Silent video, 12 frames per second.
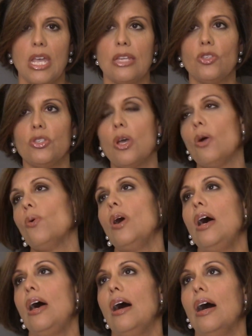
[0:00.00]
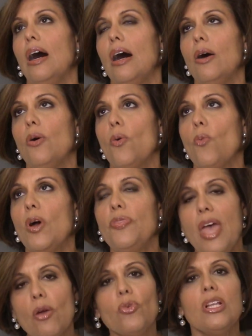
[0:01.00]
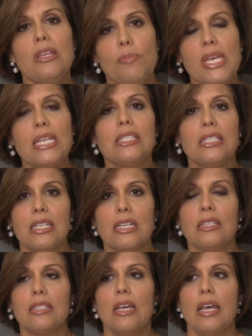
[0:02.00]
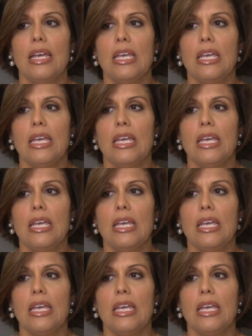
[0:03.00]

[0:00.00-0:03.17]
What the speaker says: And so what that really means is